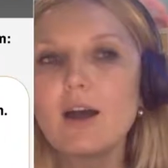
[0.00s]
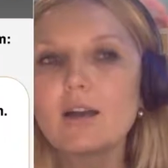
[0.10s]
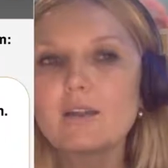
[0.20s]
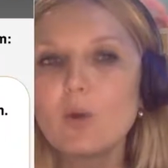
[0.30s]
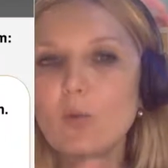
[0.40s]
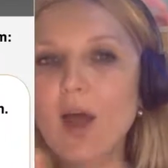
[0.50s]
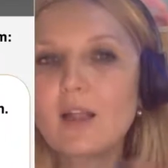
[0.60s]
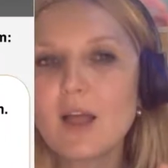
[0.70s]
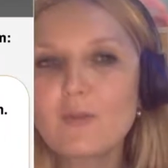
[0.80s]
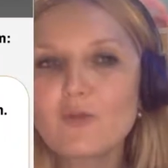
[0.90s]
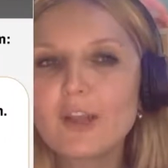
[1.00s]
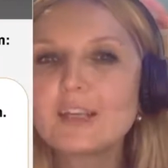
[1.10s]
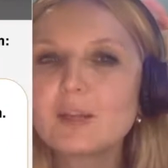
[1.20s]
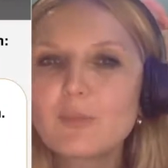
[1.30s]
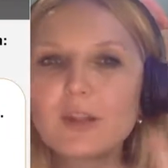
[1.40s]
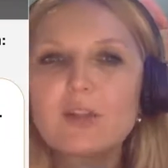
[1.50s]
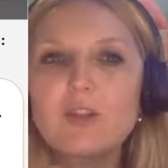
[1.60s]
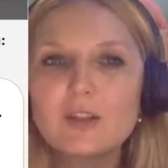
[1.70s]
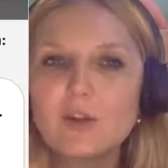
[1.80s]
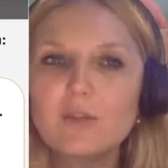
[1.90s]
So while I'm reading, please
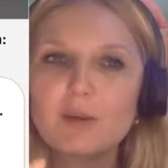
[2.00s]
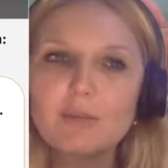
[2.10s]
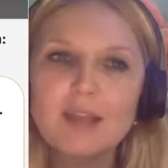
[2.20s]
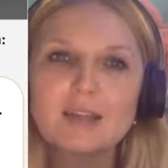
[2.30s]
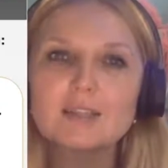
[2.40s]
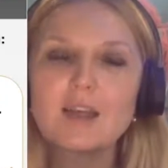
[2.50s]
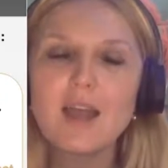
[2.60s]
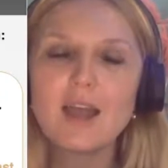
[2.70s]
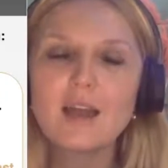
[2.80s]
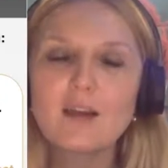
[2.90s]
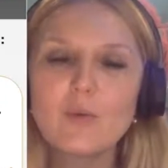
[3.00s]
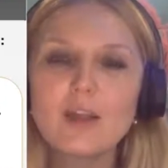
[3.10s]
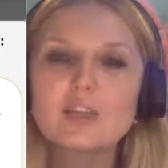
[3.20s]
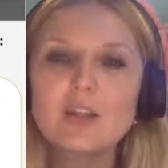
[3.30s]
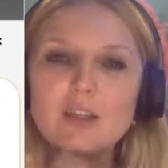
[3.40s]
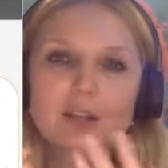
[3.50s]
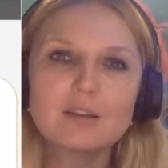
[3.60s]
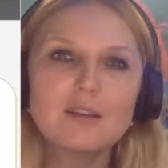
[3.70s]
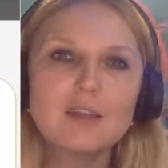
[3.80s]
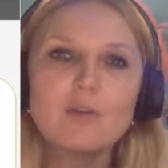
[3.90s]
think of some questions, and
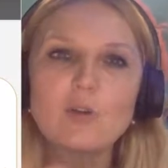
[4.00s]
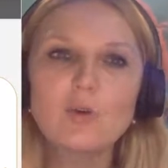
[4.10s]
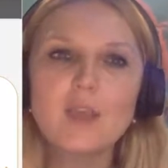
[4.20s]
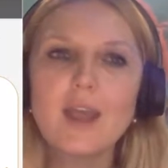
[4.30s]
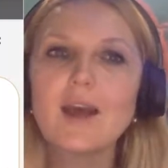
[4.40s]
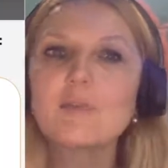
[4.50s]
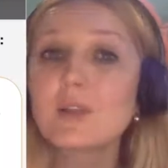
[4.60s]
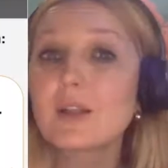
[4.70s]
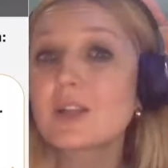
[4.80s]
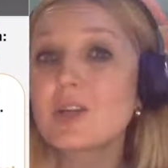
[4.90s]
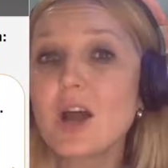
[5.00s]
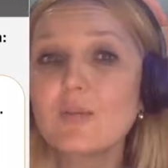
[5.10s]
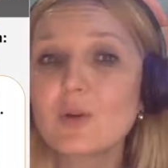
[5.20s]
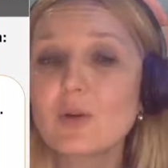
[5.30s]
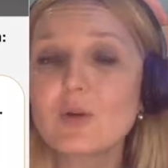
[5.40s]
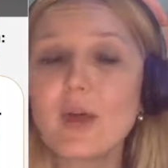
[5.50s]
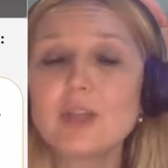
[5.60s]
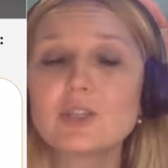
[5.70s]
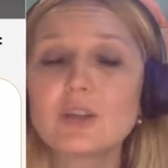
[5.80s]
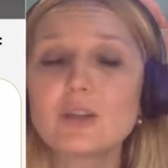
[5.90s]
if you can, please type your
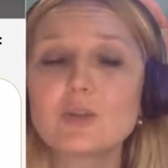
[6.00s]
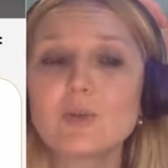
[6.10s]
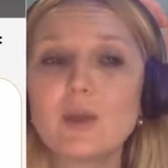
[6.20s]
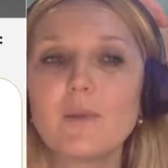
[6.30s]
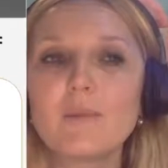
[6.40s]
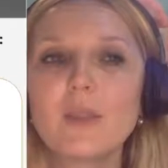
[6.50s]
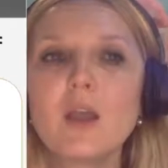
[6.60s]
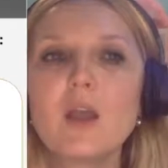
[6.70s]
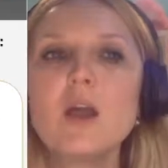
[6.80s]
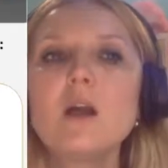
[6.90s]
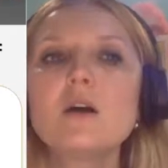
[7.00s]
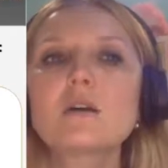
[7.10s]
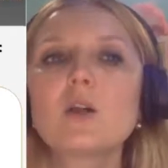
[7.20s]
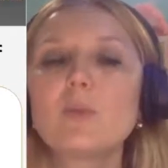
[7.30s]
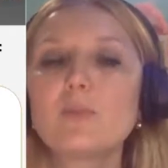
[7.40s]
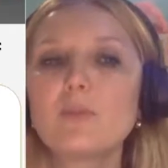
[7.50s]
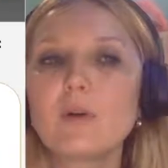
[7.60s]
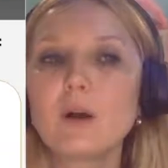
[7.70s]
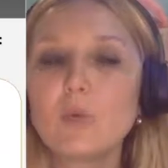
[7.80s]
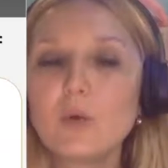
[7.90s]
questions to me. So
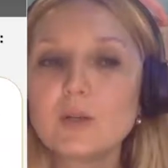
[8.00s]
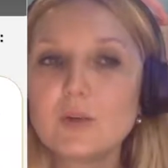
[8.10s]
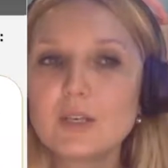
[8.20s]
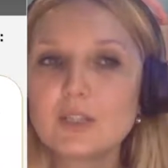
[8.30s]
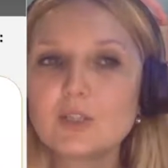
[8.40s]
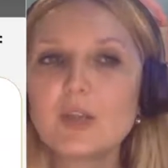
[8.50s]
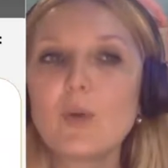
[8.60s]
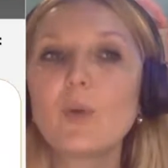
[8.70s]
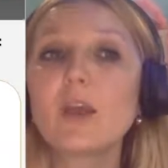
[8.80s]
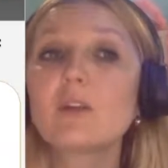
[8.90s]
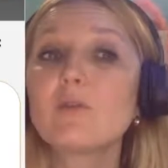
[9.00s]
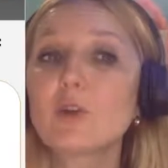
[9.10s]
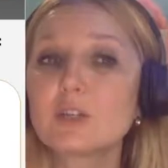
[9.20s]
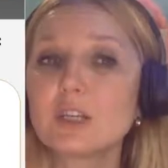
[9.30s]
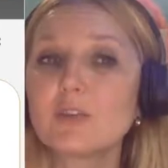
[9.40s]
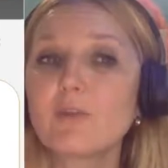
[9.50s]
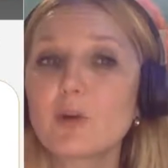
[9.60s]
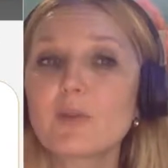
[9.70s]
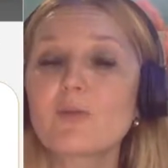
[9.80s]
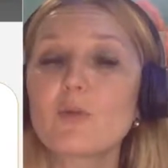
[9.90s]
what we did today, we converted
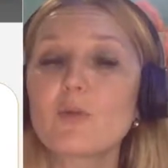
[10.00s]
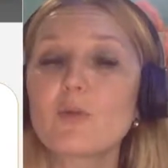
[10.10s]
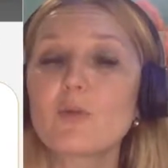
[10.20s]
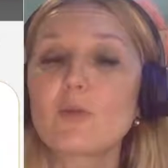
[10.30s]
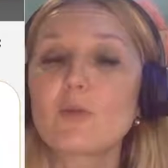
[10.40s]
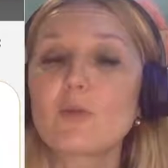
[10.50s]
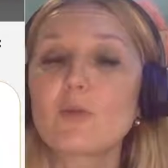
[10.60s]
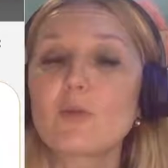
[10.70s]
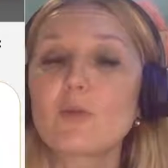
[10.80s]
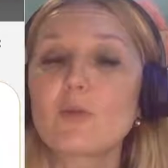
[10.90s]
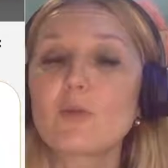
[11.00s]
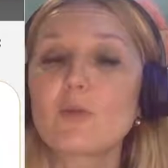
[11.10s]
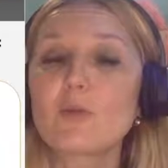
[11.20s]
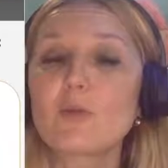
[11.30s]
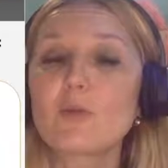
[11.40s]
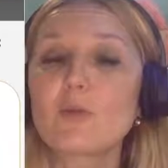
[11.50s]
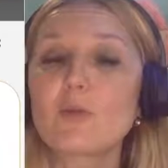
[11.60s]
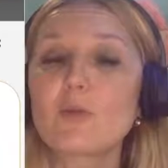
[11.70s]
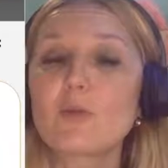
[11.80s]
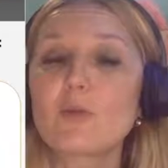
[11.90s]
verbs from active to passive form.
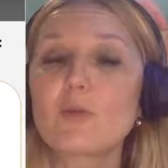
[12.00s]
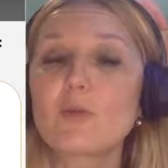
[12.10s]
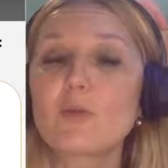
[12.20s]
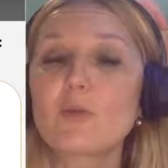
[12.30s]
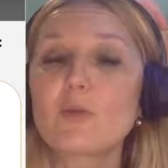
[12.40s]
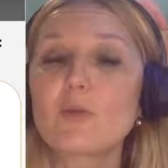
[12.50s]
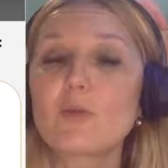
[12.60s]
So here is,